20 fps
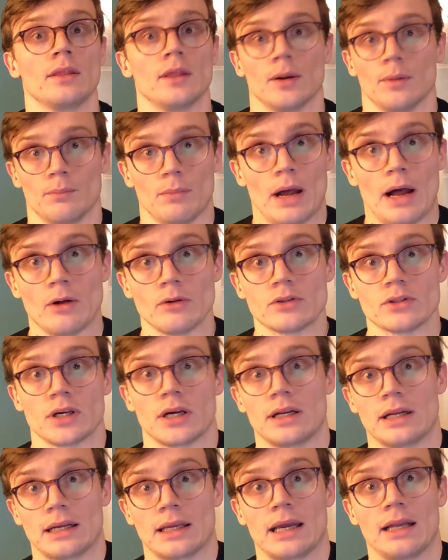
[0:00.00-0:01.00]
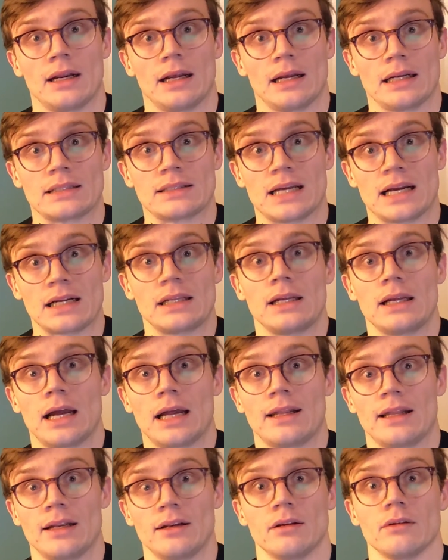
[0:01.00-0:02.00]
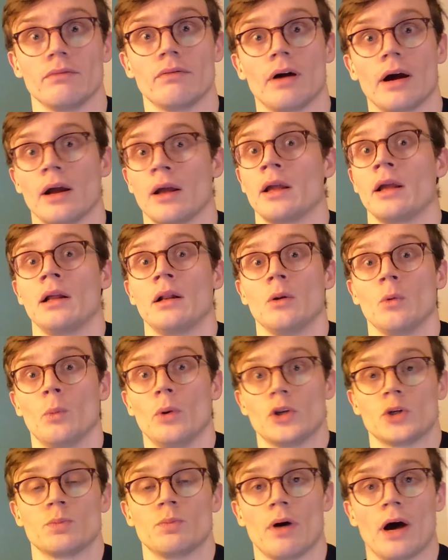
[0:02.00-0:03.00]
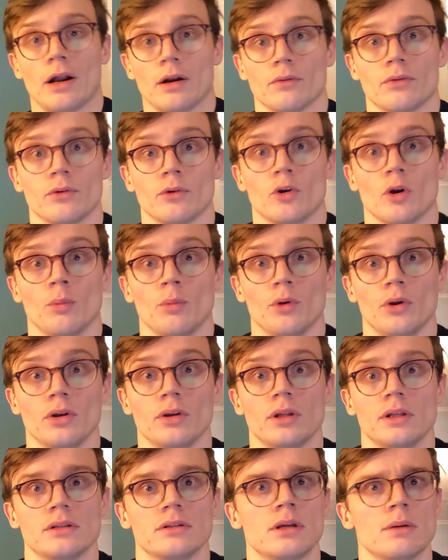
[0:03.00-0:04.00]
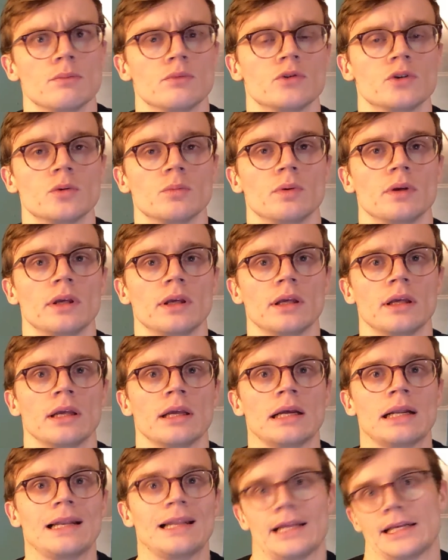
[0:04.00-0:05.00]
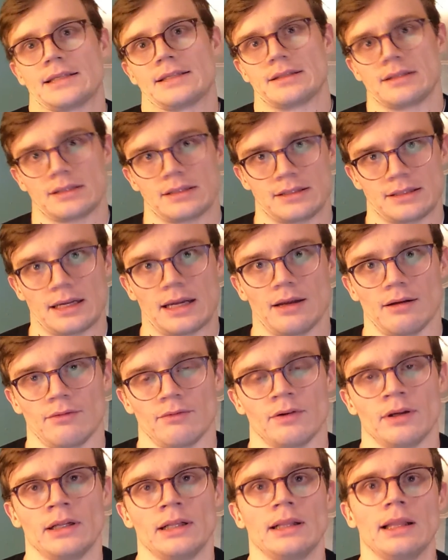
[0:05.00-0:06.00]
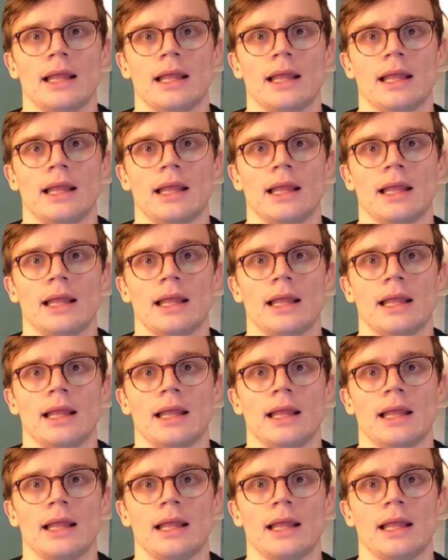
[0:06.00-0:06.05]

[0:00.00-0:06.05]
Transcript: the outsider can exactly identify which part of the community seems to be less safe.